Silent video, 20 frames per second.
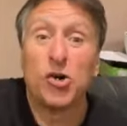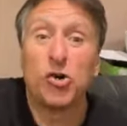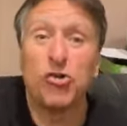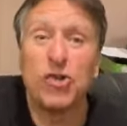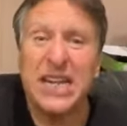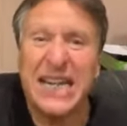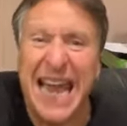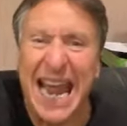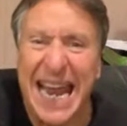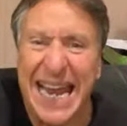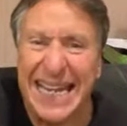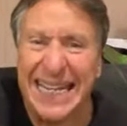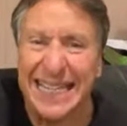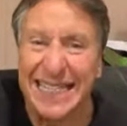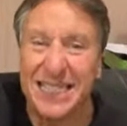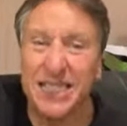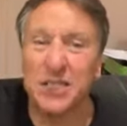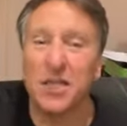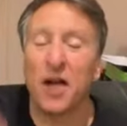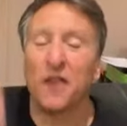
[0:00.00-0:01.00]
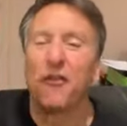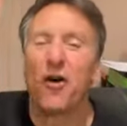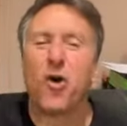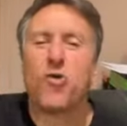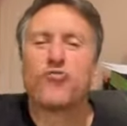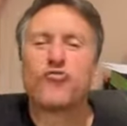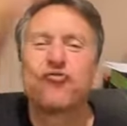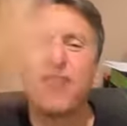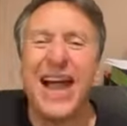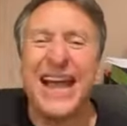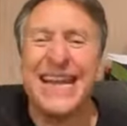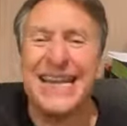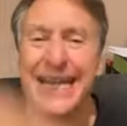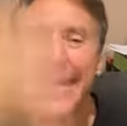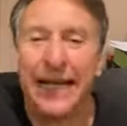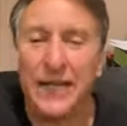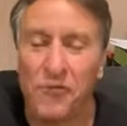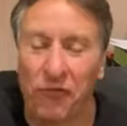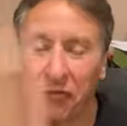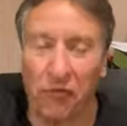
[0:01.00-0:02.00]
created stuff
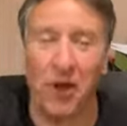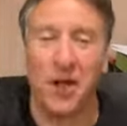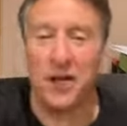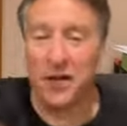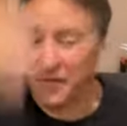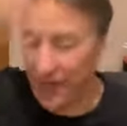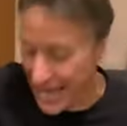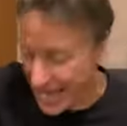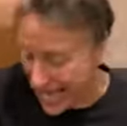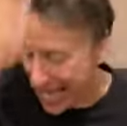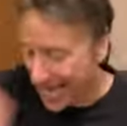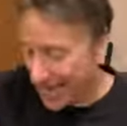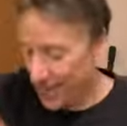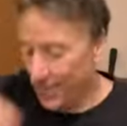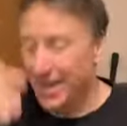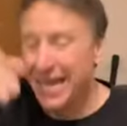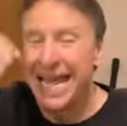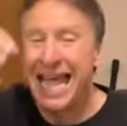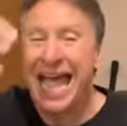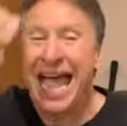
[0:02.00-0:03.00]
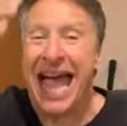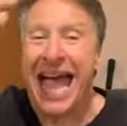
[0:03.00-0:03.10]
right in front of Adam.